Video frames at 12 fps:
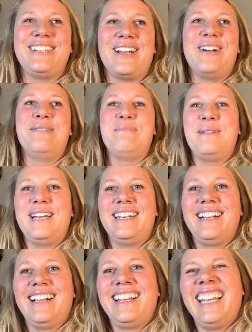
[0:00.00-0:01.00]
take my
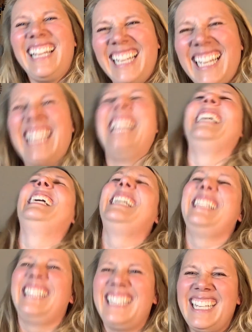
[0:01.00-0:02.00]
Highlight magazine on the way
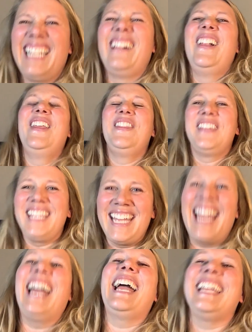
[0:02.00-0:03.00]
to Blockbuster to
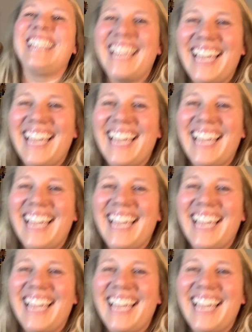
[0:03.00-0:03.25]
pick out